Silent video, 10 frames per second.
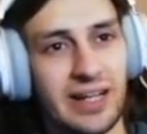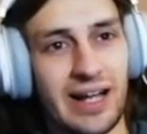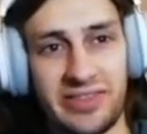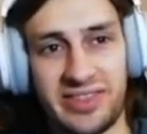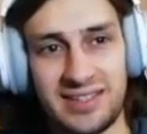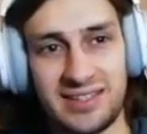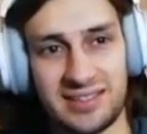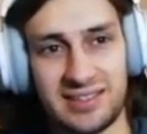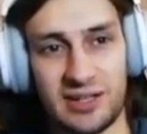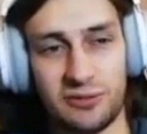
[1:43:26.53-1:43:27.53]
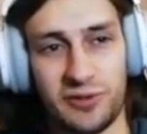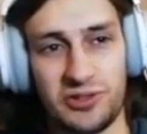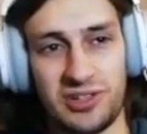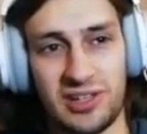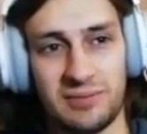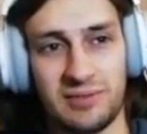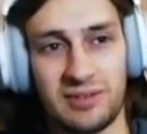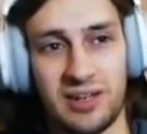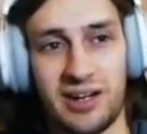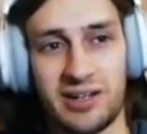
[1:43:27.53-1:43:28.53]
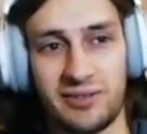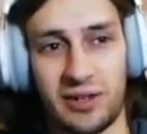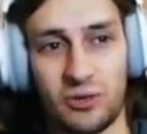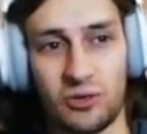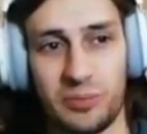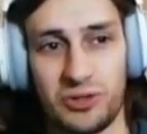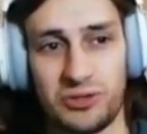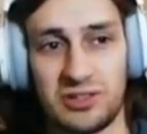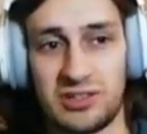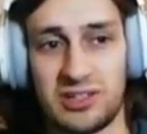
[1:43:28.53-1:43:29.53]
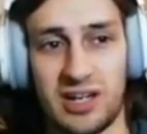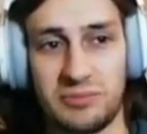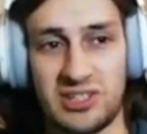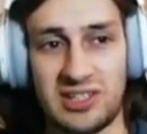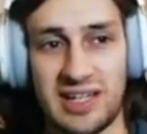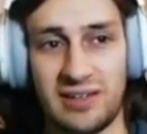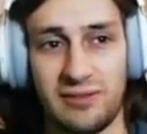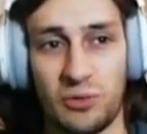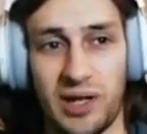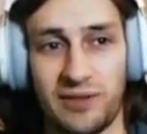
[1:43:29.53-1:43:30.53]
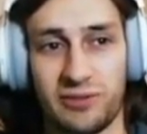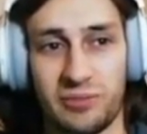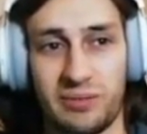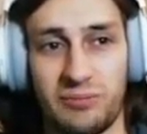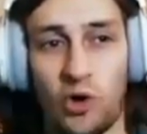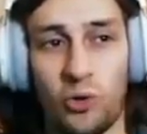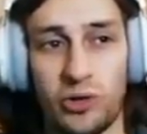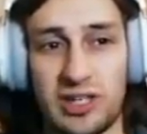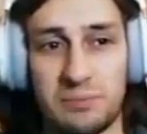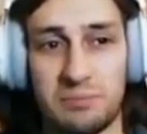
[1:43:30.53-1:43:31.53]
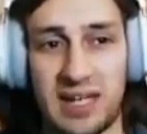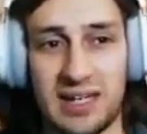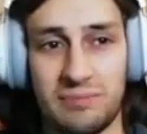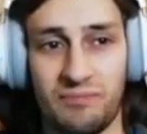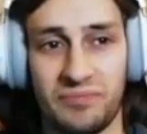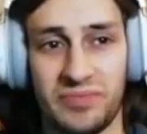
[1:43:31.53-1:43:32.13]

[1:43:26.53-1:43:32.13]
This Stalfos you can kind of ignore most of the time. Just stay away from him, or you can bait him